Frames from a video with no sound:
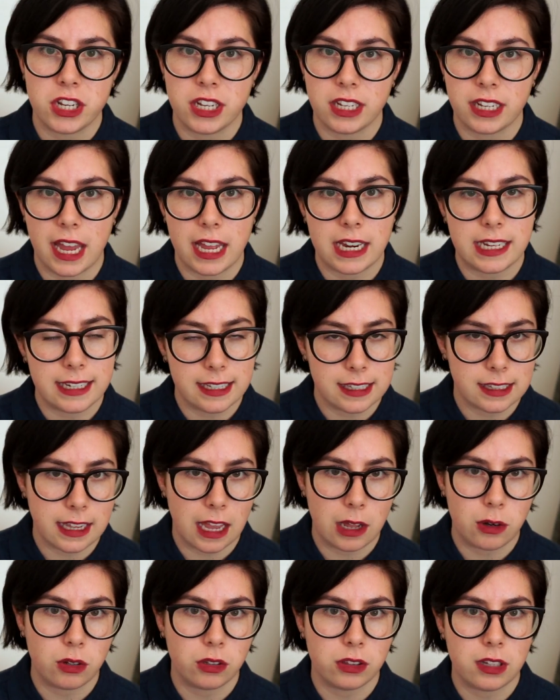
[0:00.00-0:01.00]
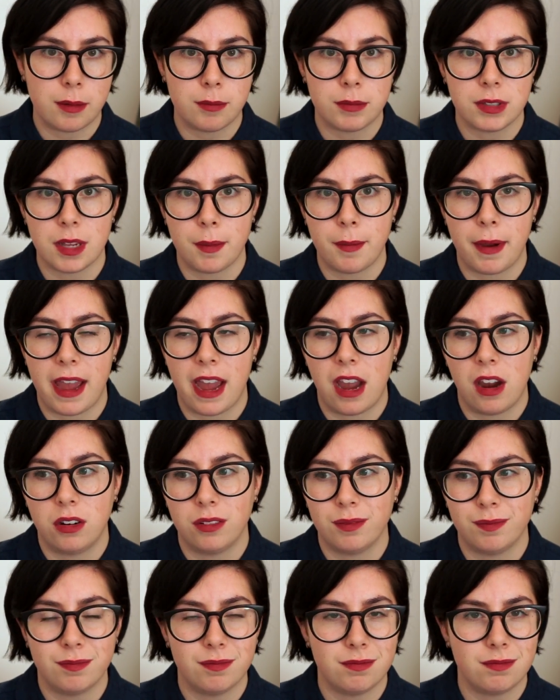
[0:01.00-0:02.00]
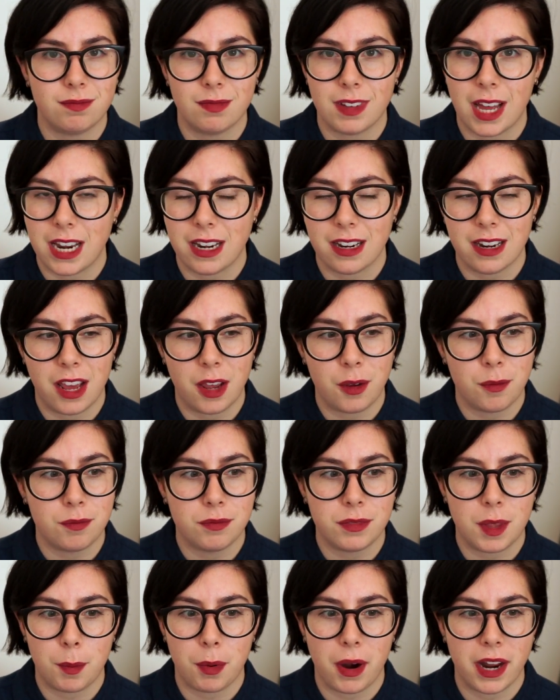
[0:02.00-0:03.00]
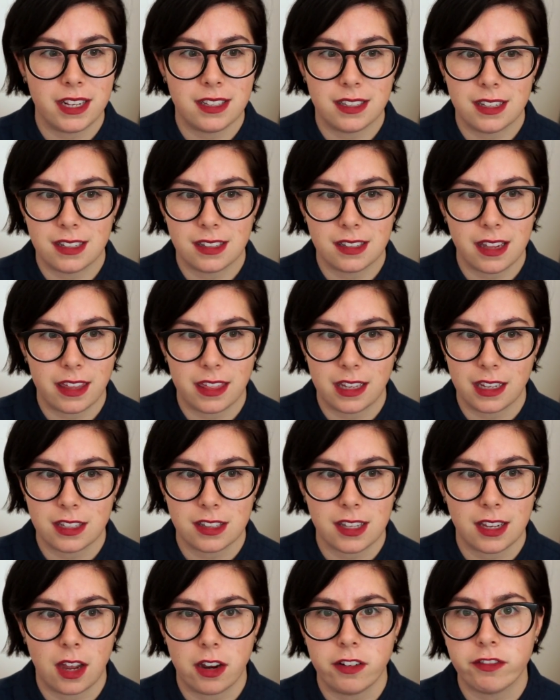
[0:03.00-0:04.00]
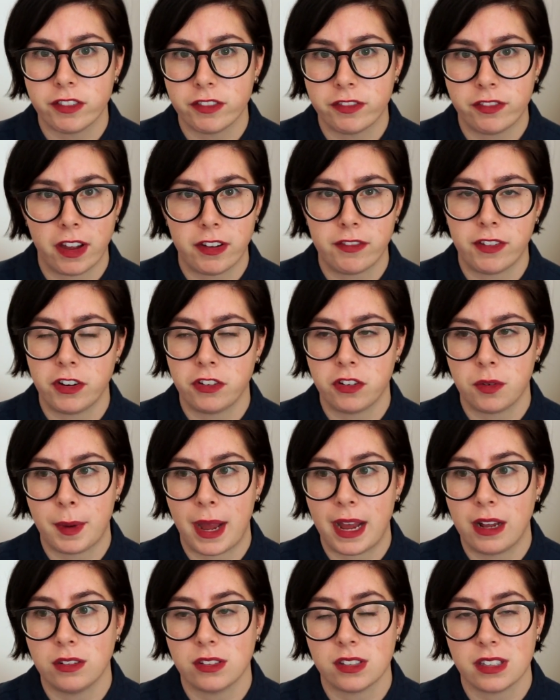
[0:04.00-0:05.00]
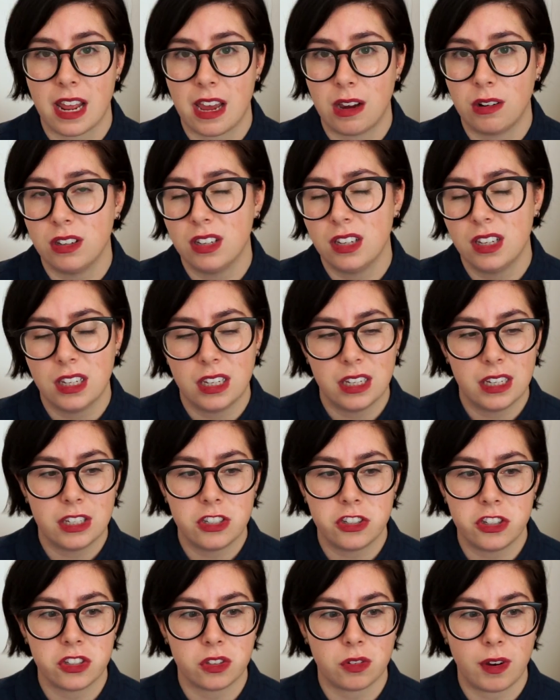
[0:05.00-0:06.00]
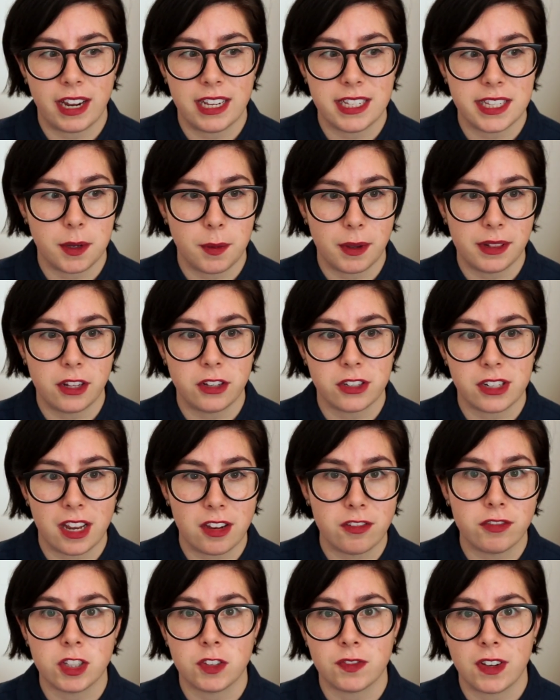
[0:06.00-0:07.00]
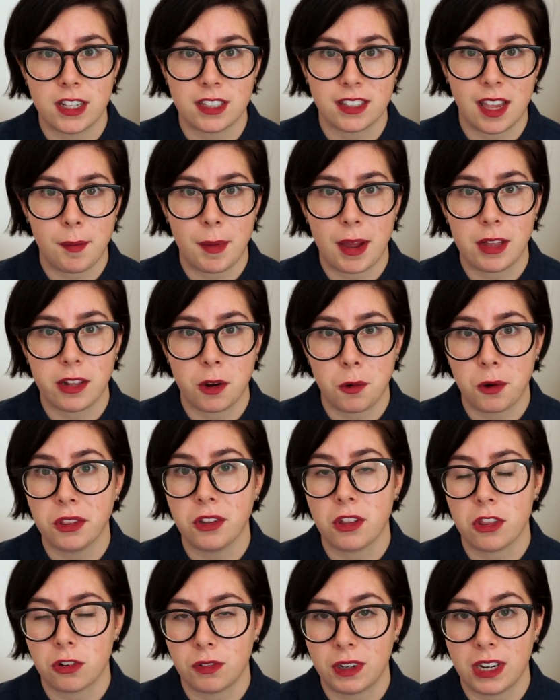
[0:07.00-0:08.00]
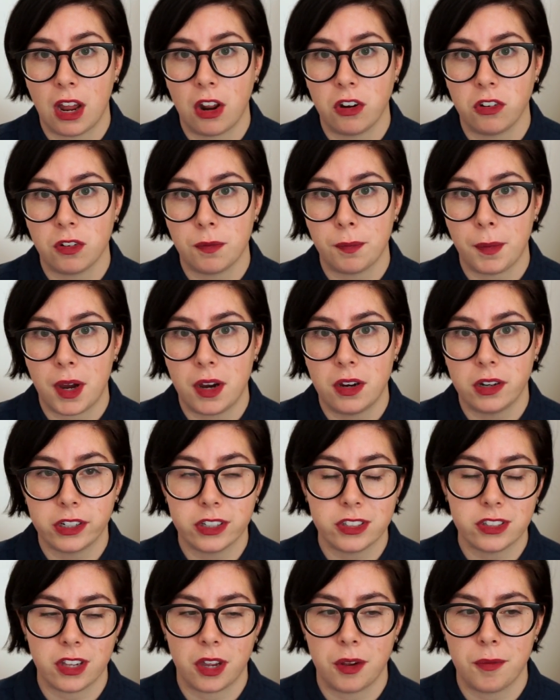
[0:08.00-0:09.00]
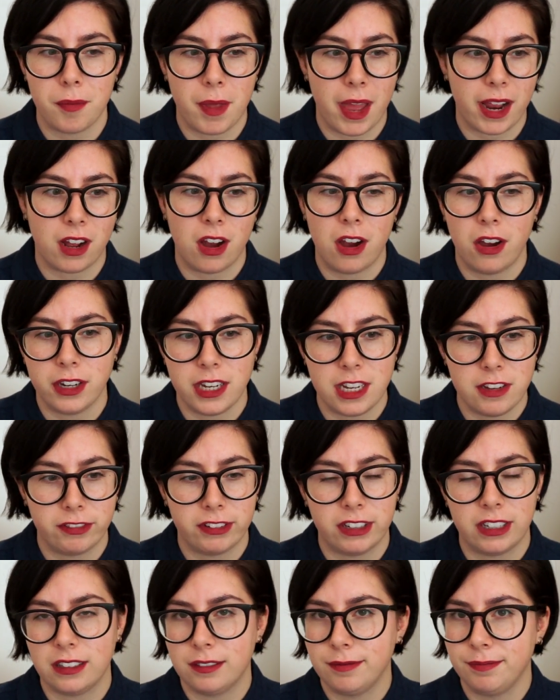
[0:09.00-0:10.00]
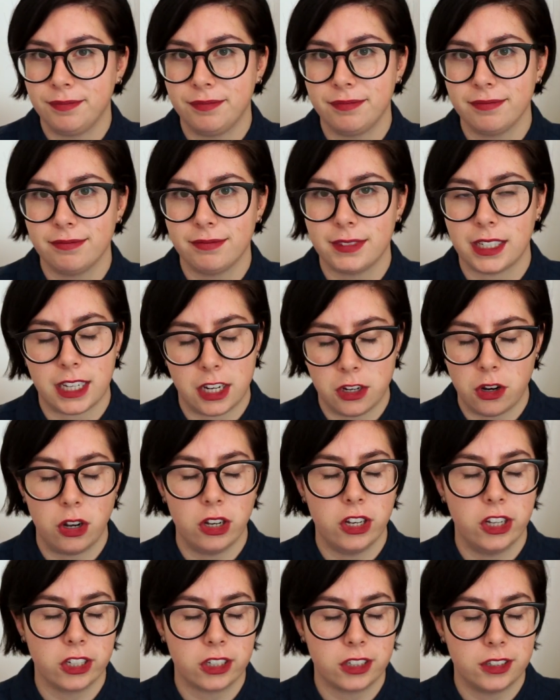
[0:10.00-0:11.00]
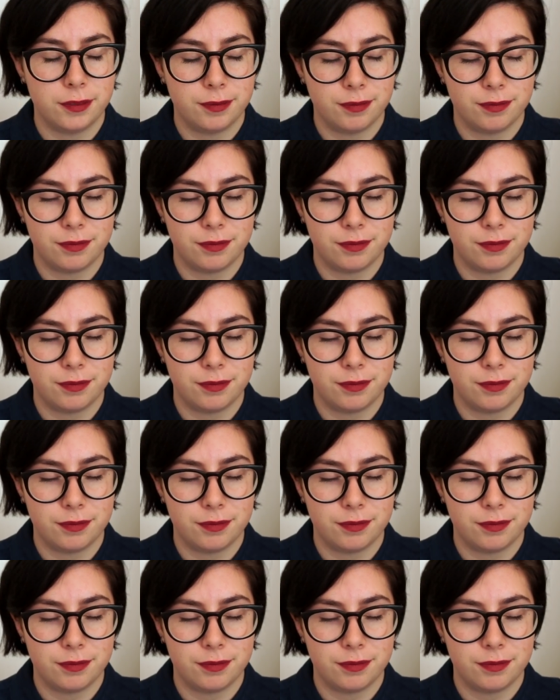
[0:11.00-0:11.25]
you can get a discount on them somehow, I don't know. The price is, I think it's like over £500 now. It's just crazy. When those loafers first came out, they were in the 300 mark, so I can't even, cannot look.